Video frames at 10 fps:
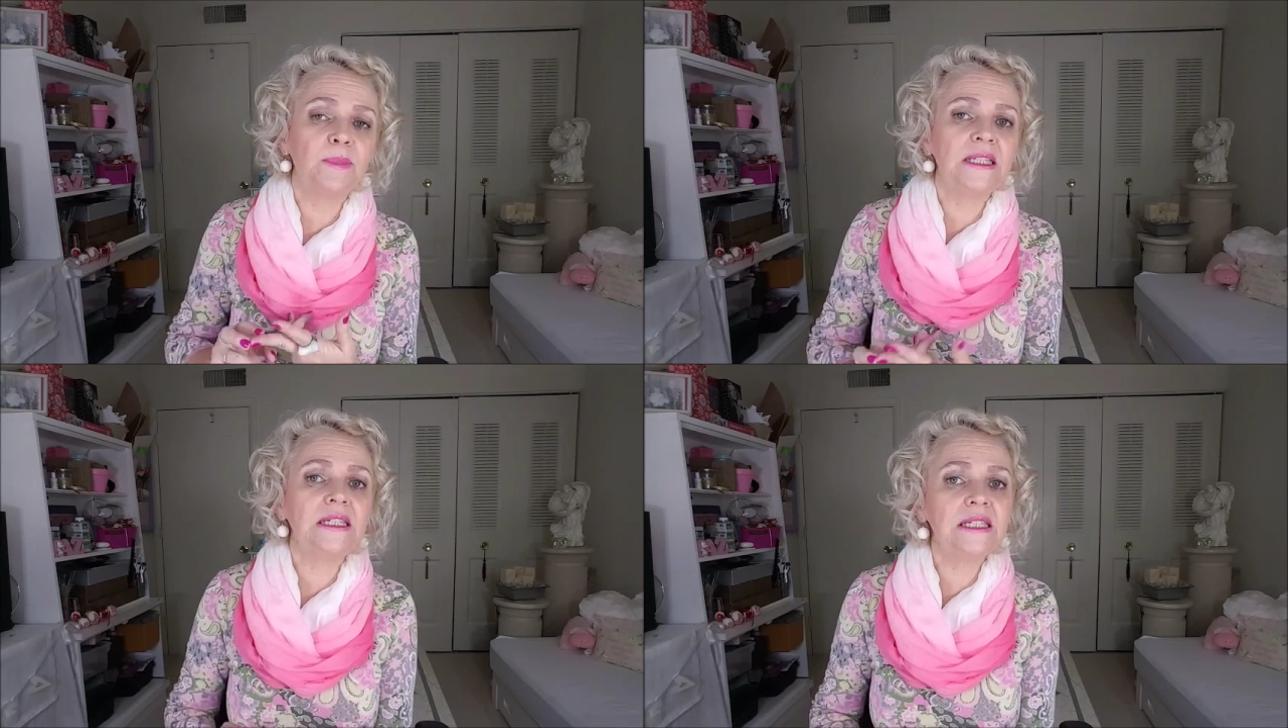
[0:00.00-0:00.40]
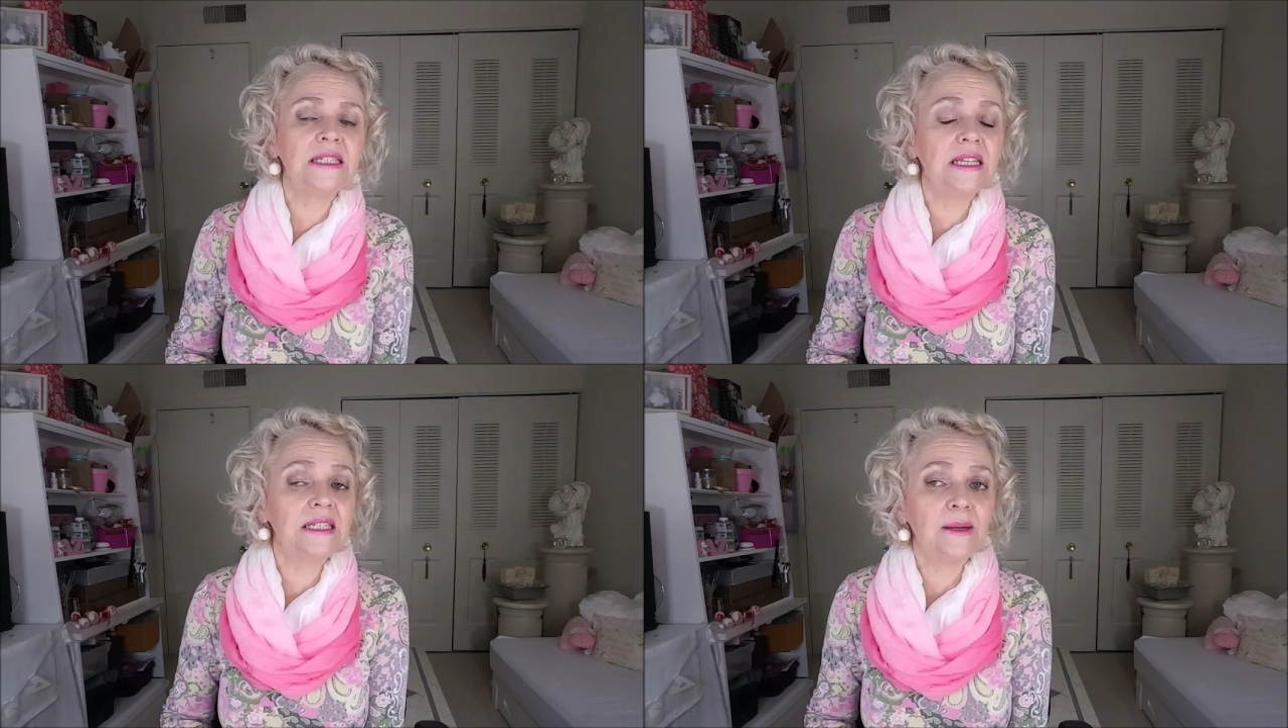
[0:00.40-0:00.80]
but this
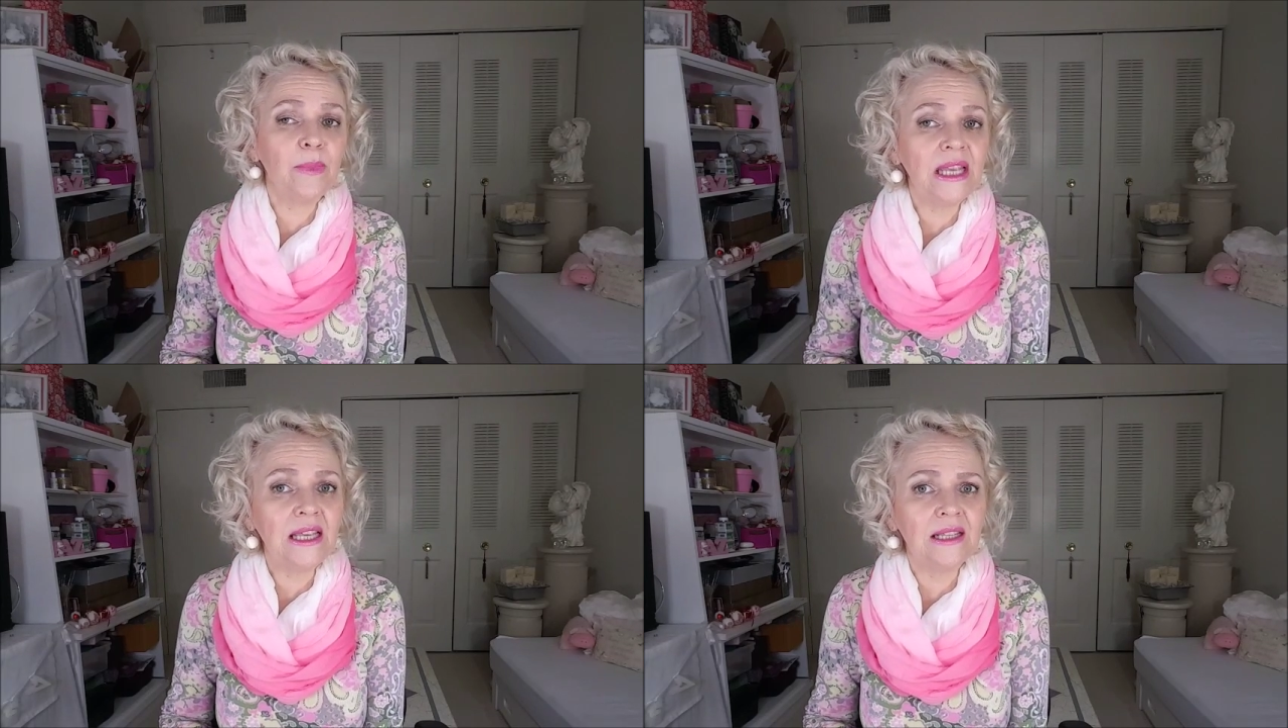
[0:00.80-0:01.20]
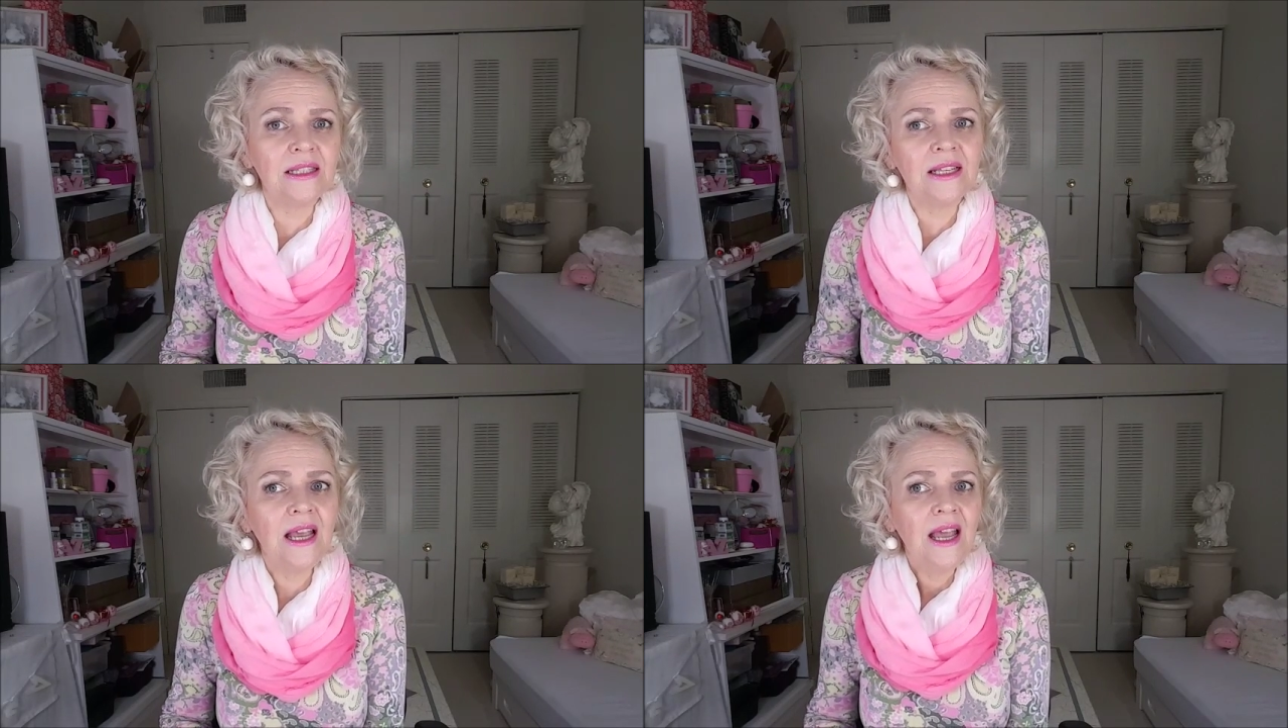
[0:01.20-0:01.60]
doesn't
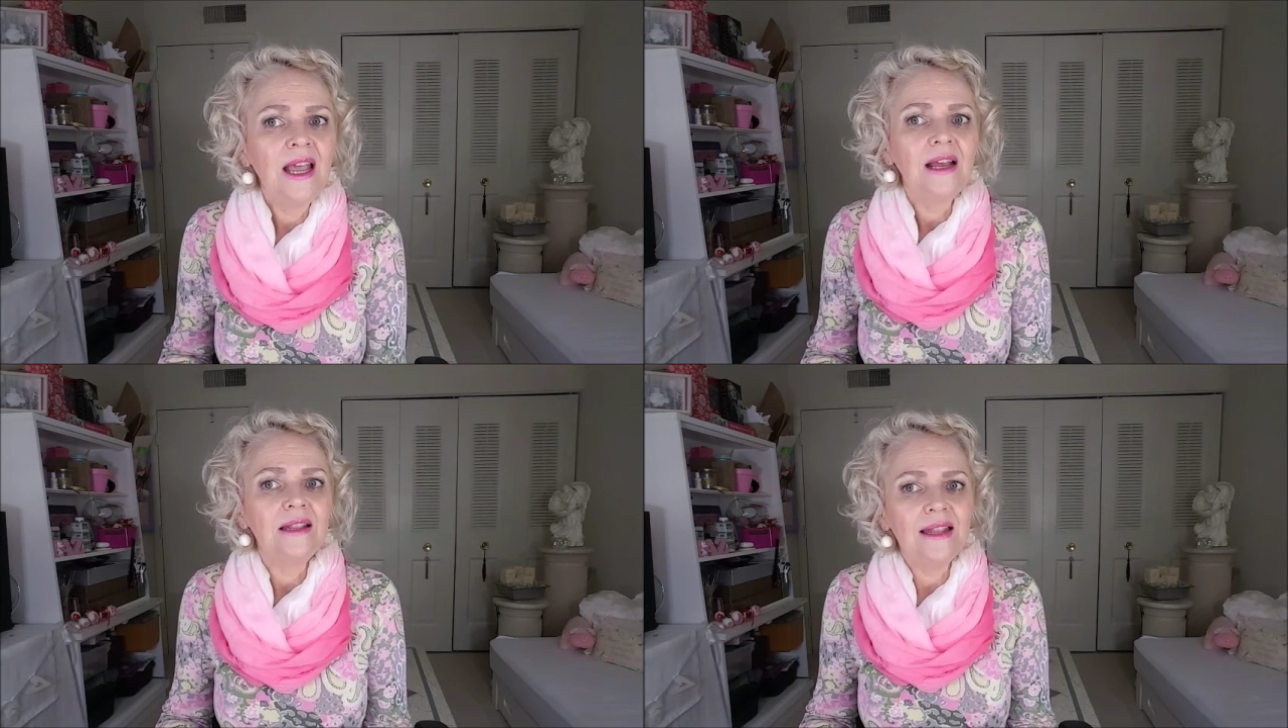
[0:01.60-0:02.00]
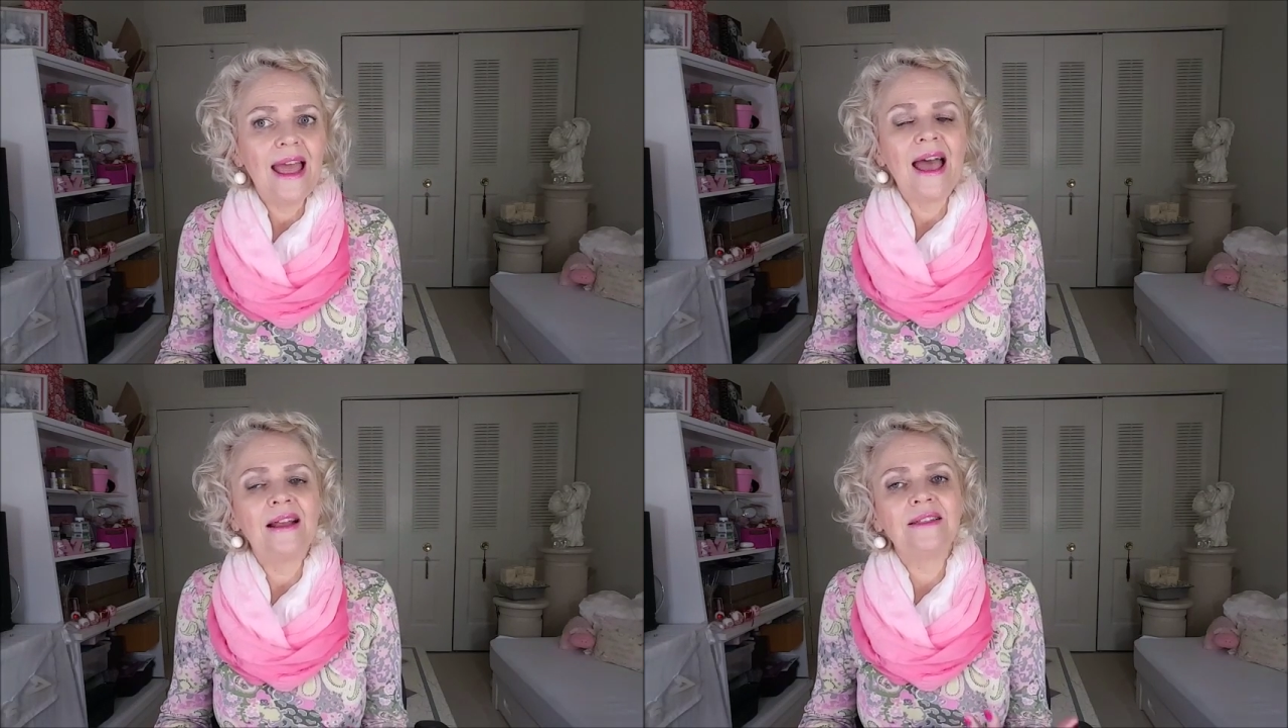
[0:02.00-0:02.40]
mean
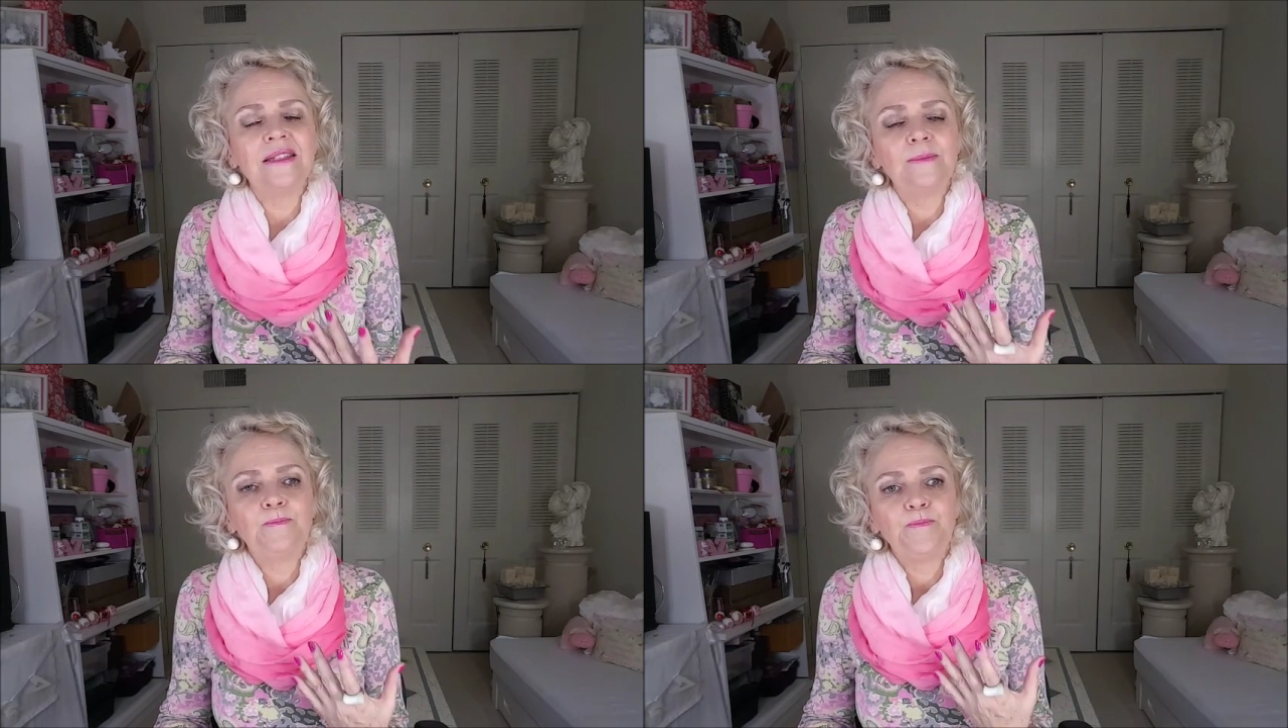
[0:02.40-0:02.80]
that